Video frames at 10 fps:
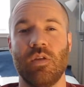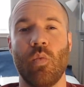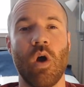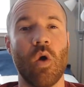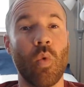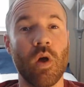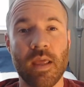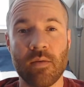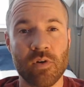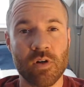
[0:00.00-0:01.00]
a
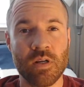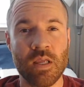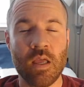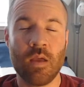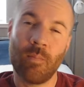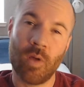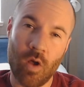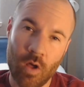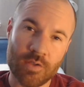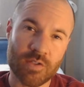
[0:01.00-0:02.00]
whatever, but
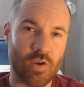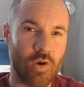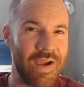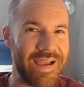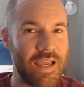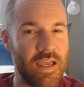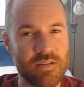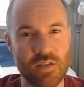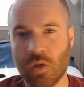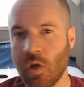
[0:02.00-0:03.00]
also as
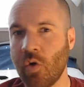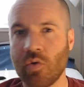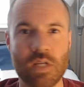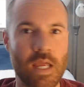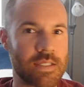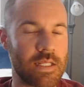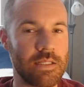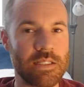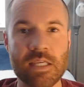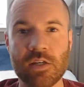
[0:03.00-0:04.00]
a coach, as a
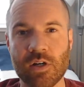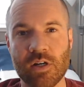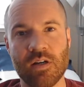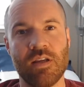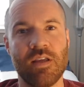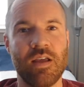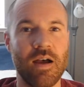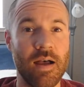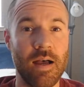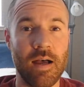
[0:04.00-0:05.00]
leader,
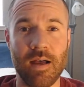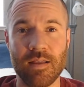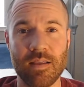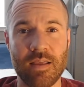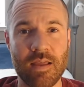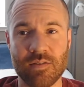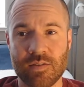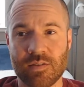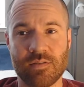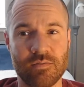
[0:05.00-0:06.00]

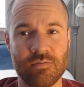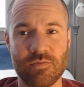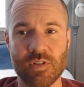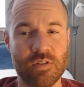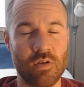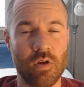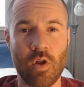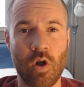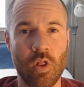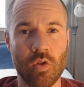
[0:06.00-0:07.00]
as just an
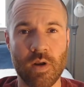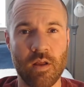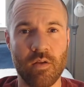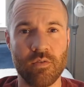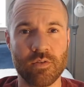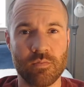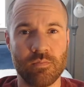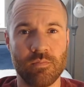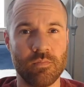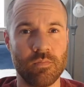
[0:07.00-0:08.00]
all-around
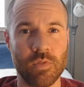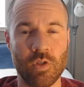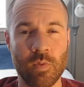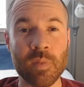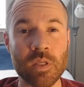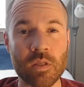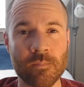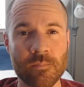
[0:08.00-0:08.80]
human being.